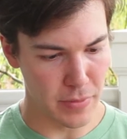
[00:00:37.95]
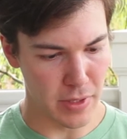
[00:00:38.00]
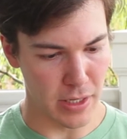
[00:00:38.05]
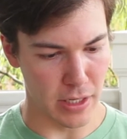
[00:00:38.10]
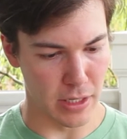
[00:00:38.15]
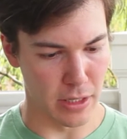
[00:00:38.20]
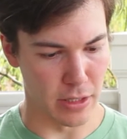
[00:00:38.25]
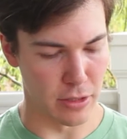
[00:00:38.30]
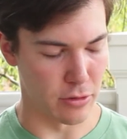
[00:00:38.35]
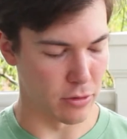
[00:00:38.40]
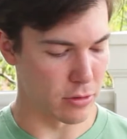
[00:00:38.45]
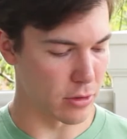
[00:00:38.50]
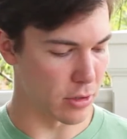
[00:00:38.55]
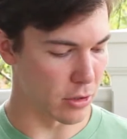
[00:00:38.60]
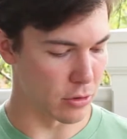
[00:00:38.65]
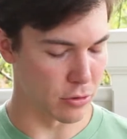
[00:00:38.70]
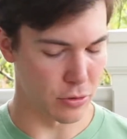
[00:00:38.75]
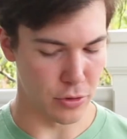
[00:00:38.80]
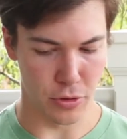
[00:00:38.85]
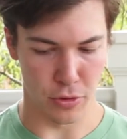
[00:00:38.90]
get a little
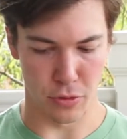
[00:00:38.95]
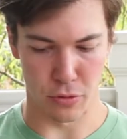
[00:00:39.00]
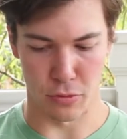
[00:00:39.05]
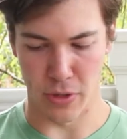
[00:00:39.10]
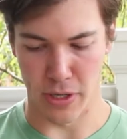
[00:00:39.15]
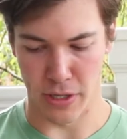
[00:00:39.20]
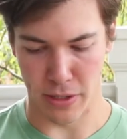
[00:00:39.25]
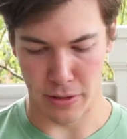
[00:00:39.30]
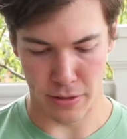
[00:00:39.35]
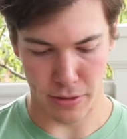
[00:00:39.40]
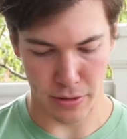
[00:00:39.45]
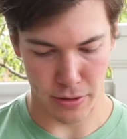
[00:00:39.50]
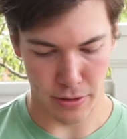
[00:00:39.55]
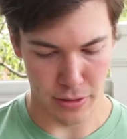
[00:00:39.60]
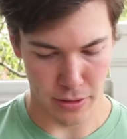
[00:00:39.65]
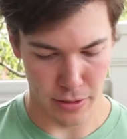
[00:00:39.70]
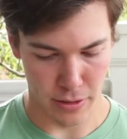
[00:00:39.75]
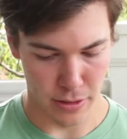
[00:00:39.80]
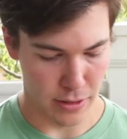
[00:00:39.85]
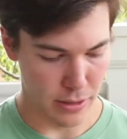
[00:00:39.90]
closer with
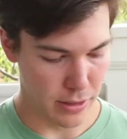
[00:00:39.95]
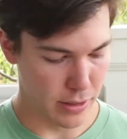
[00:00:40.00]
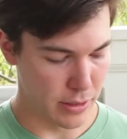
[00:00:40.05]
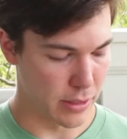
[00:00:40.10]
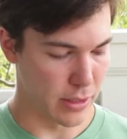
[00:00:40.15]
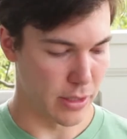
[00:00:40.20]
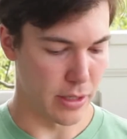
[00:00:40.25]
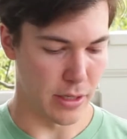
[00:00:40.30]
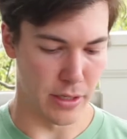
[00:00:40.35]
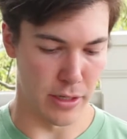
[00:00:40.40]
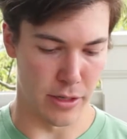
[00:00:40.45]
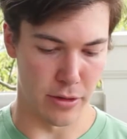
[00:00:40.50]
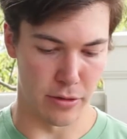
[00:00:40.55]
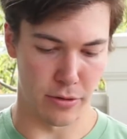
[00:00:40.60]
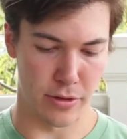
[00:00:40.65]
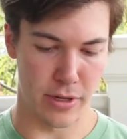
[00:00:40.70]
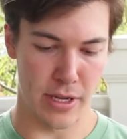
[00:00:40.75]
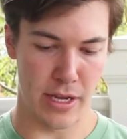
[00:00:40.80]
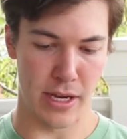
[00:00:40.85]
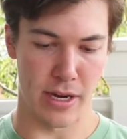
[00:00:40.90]

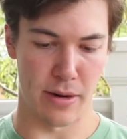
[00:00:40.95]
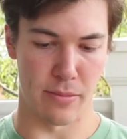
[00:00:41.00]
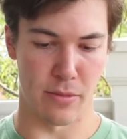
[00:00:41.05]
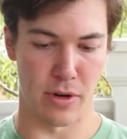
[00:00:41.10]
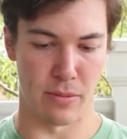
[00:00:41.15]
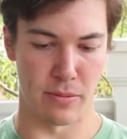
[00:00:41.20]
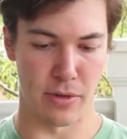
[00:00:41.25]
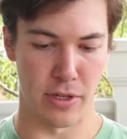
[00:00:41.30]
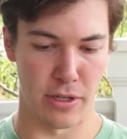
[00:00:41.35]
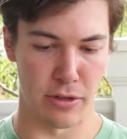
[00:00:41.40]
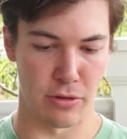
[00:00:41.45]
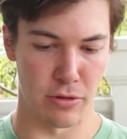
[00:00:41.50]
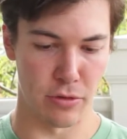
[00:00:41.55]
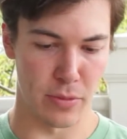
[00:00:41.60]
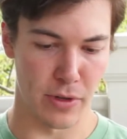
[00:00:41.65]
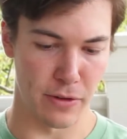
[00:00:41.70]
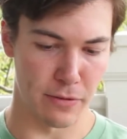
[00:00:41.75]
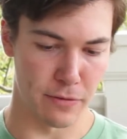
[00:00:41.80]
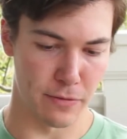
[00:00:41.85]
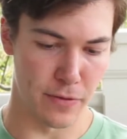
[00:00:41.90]
another camera. I'm going to use my